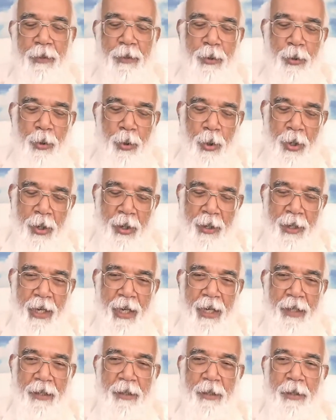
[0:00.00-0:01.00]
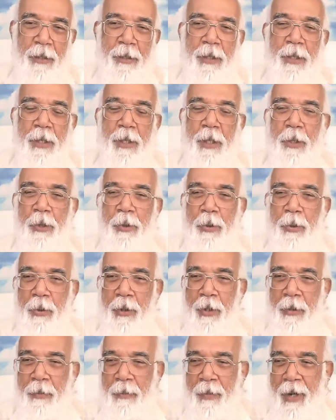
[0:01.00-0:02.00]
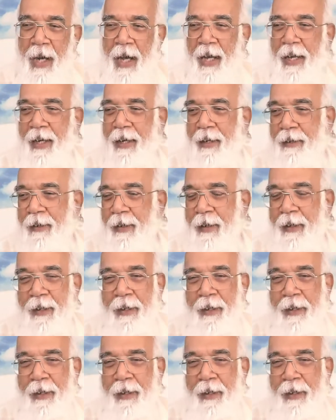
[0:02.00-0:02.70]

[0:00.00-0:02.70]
thought enters into the mind,